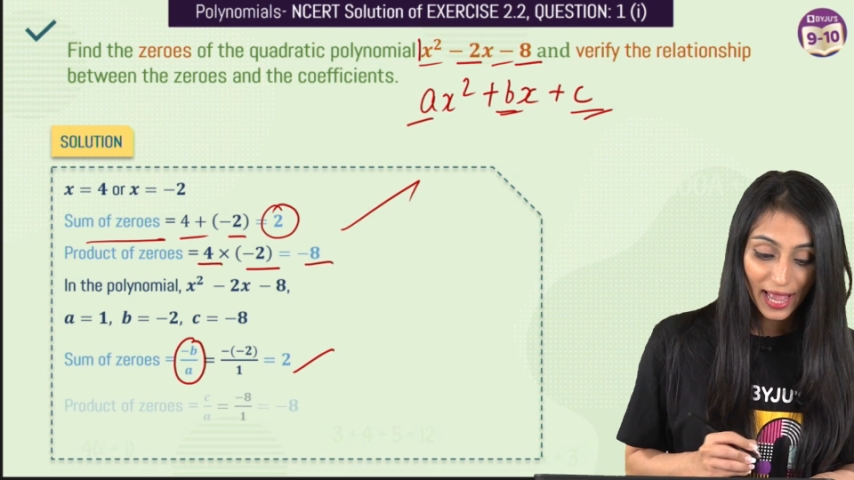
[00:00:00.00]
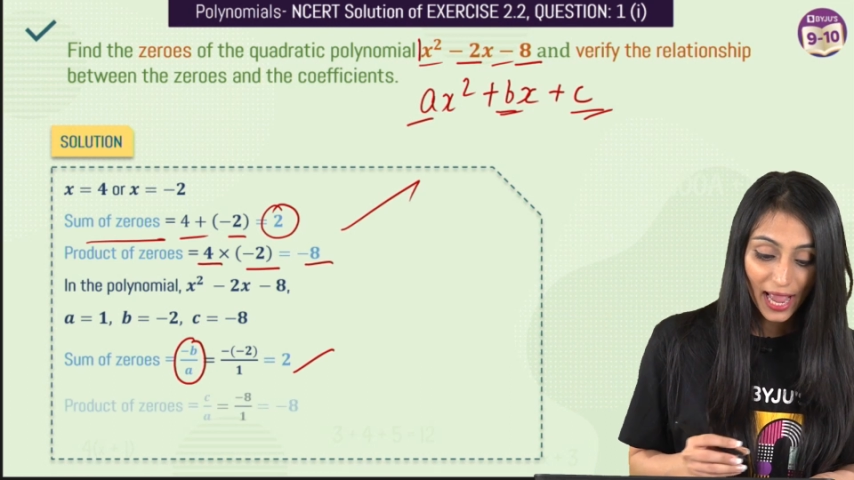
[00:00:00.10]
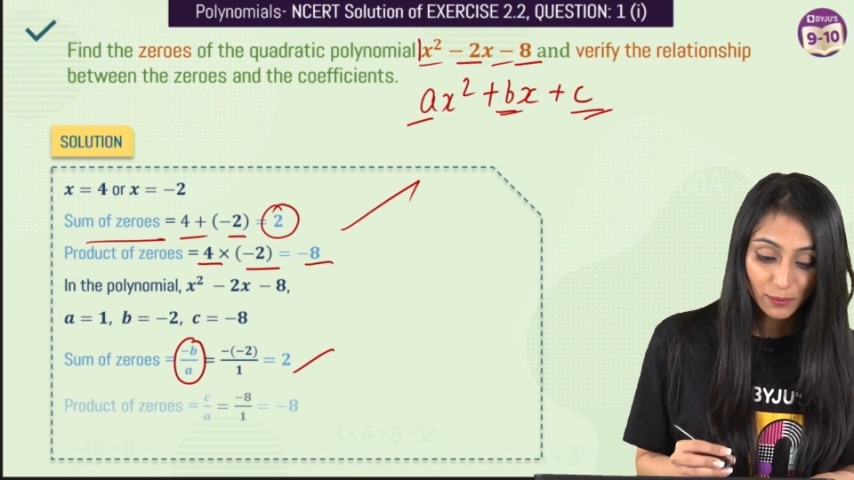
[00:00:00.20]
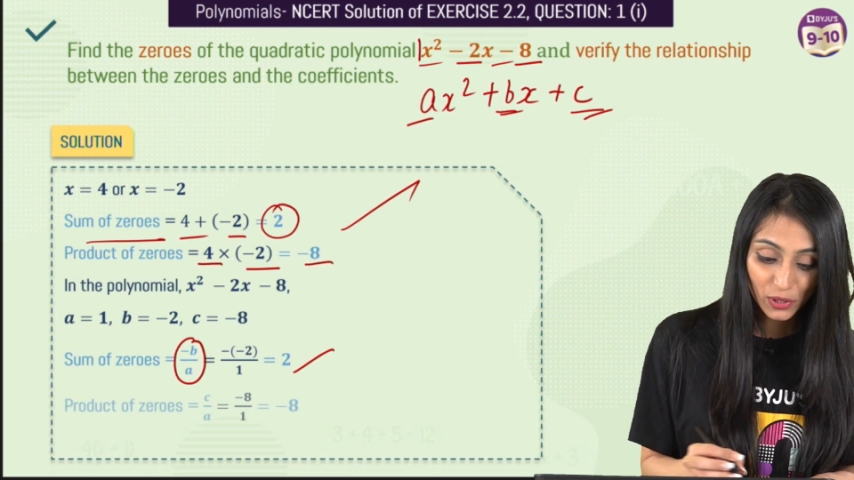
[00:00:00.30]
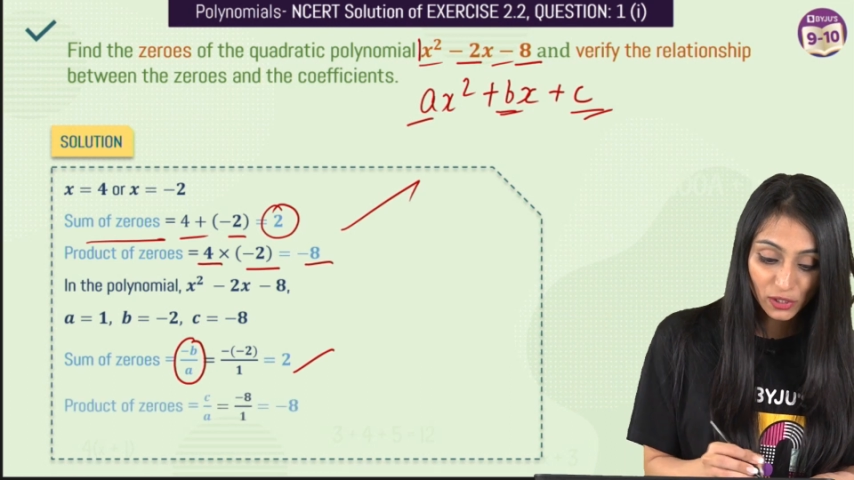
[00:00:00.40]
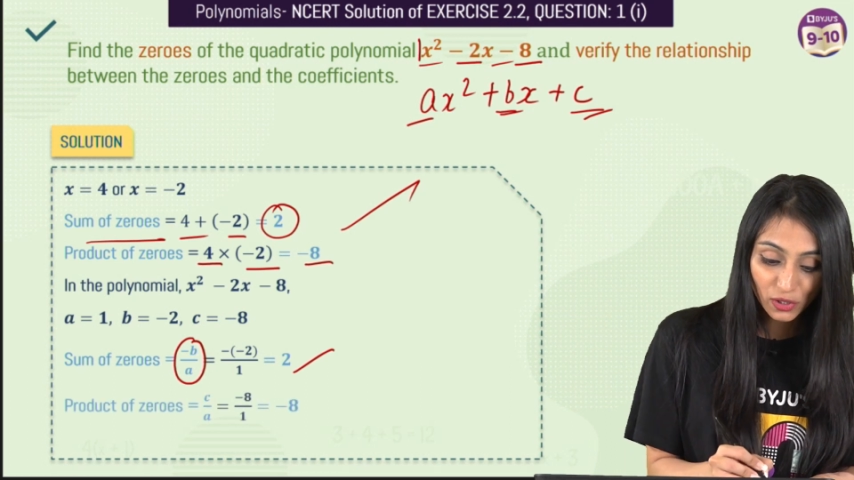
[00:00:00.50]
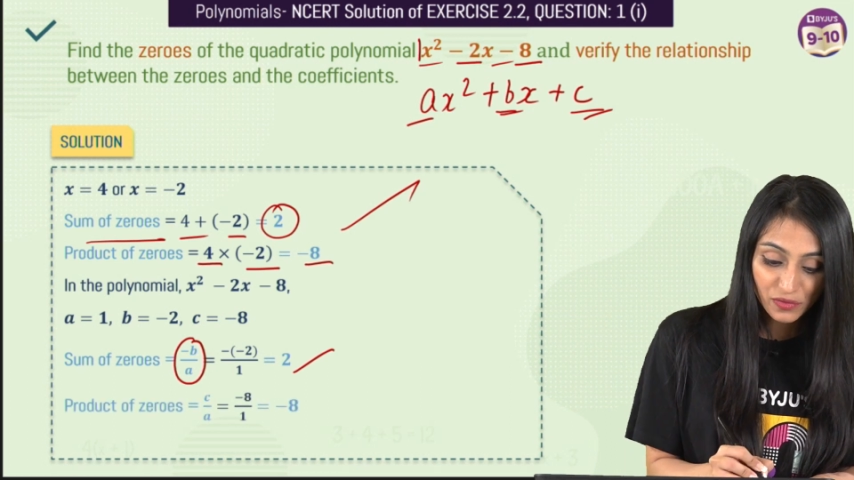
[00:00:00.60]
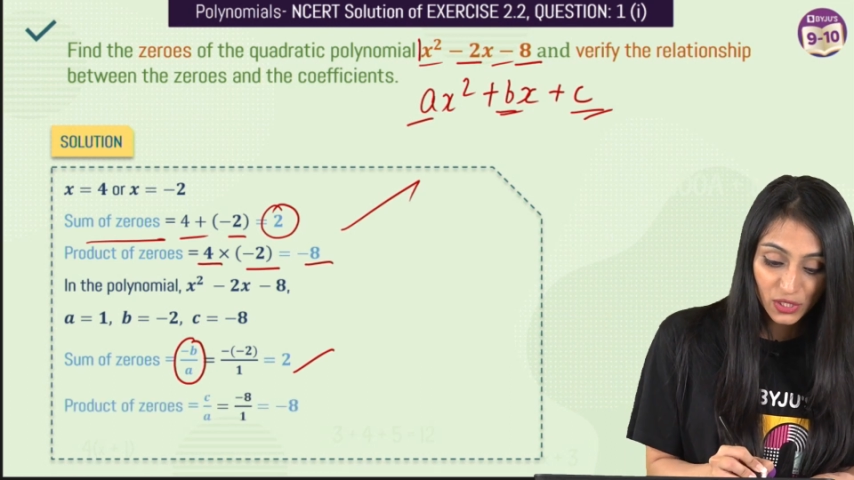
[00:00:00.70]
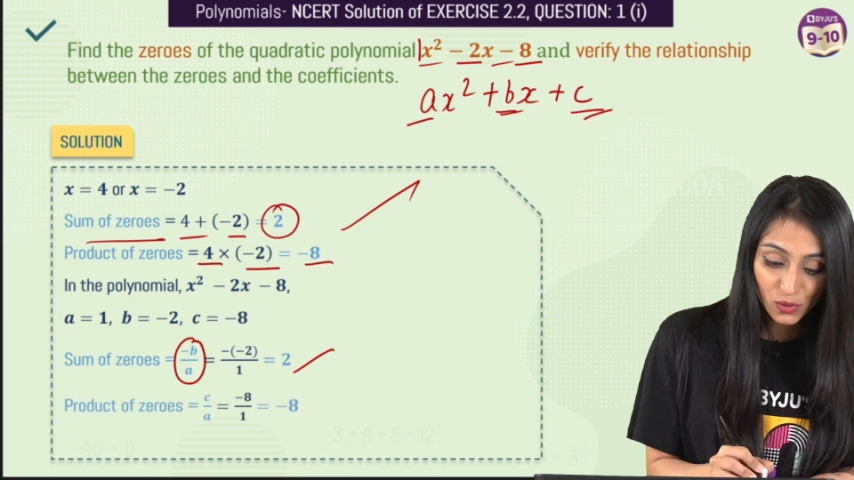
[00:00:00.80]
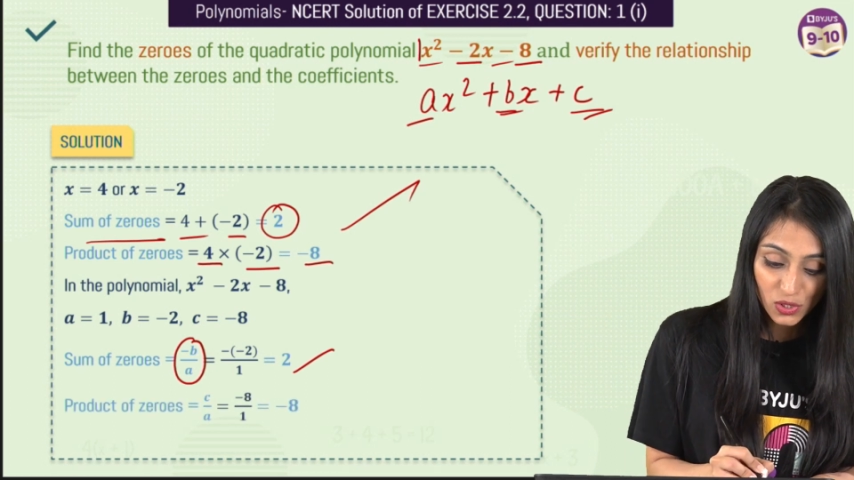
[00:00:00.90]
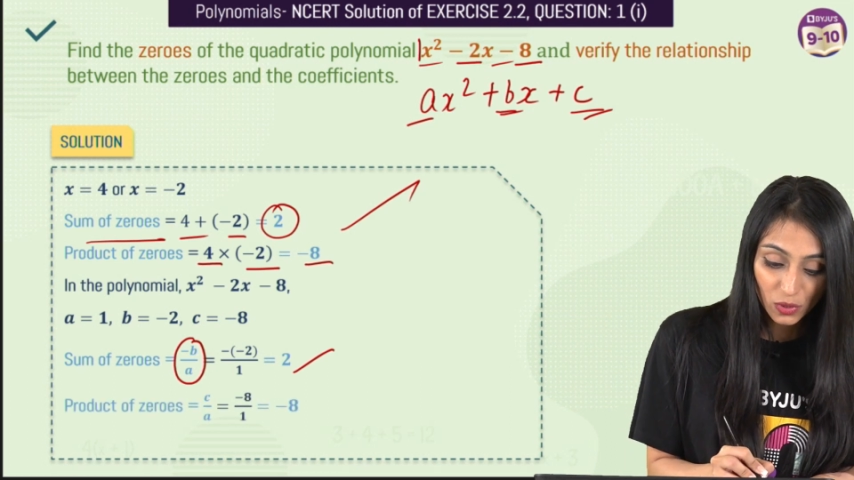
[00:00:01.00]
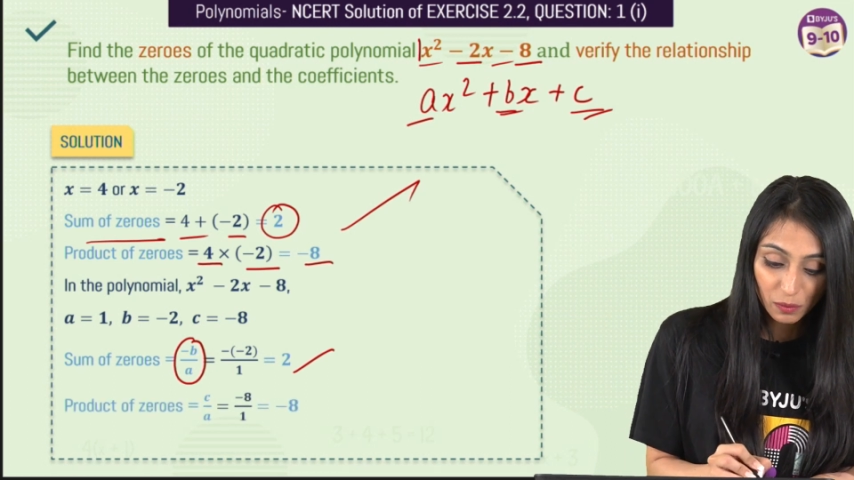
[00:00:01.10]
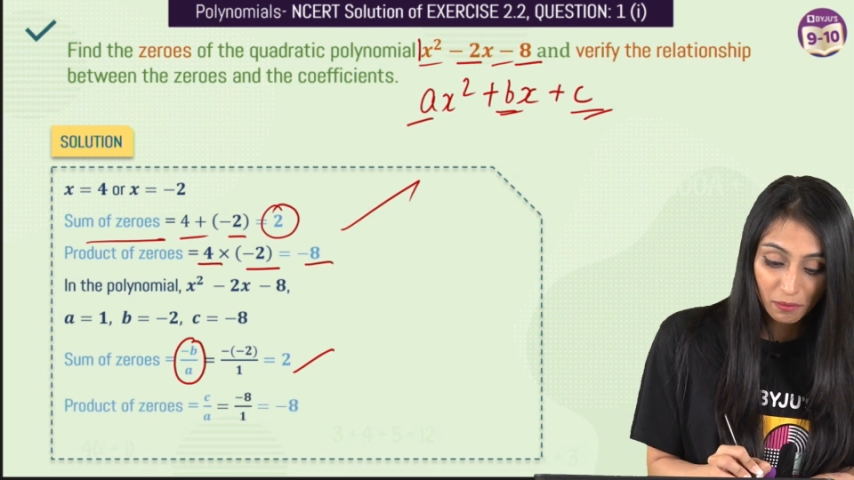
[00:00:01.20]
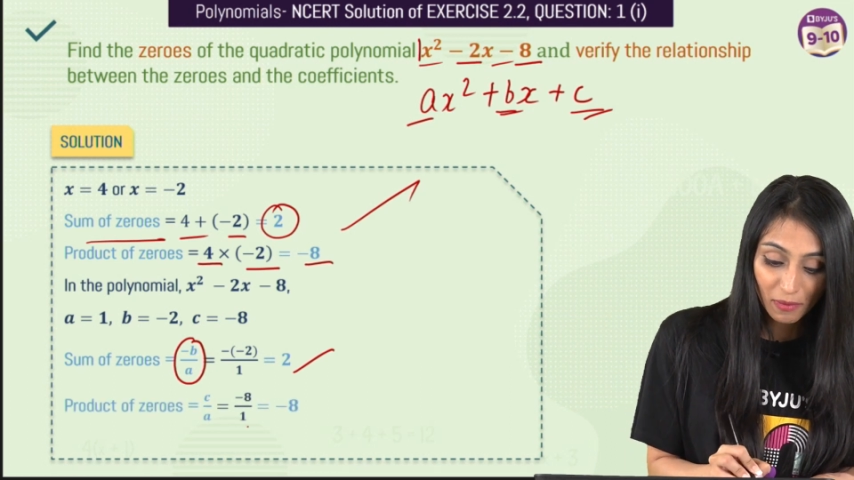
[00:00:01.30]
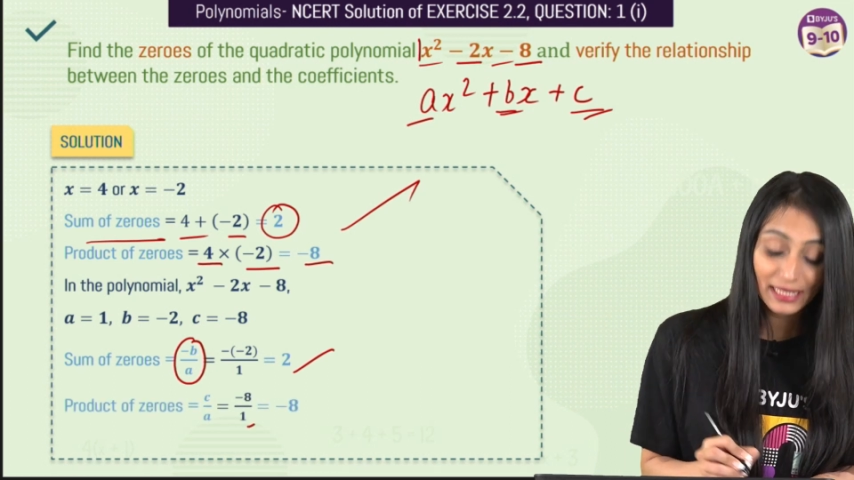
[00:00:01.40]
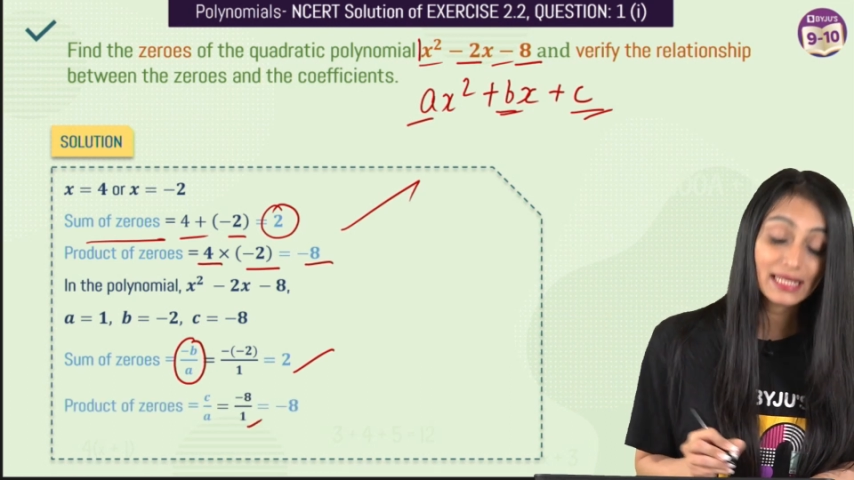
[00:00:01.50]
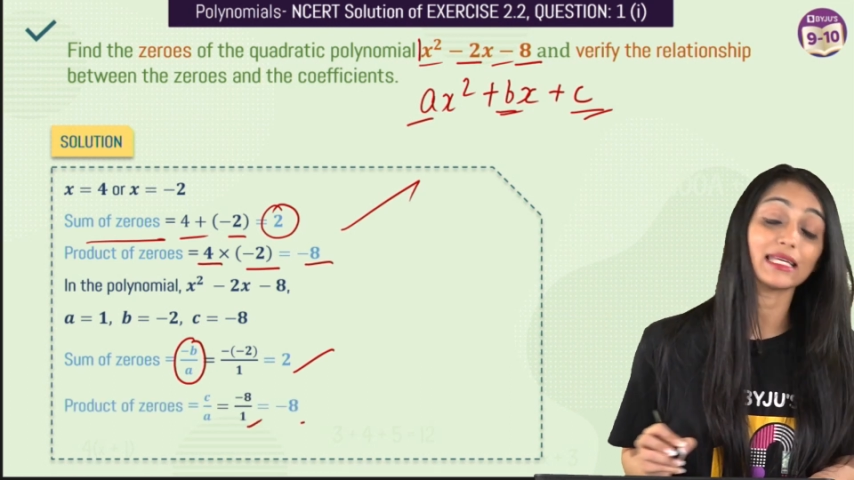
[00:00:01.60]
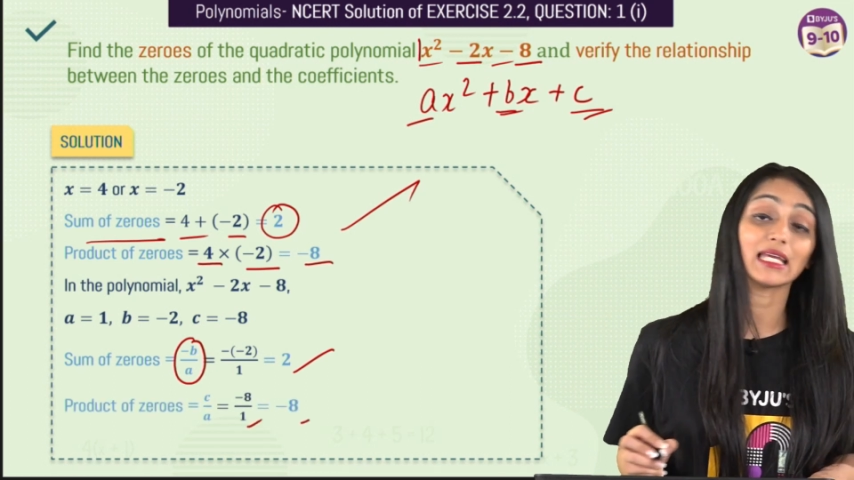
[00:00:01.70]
And product of zeros would be minus